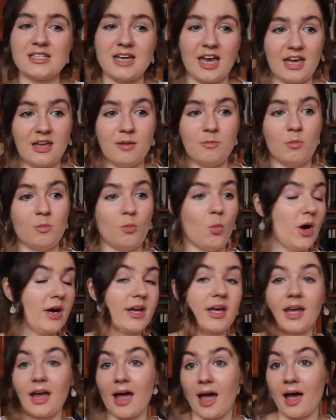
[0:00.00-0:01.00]
time
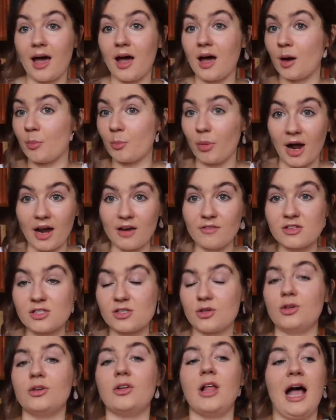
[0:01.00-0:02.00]
working at a private
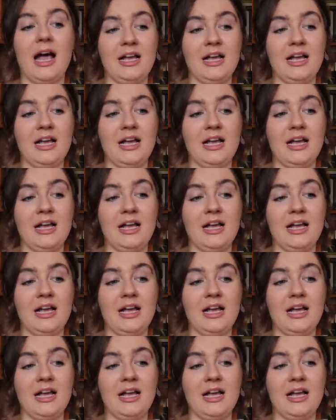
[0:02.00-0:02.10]
school,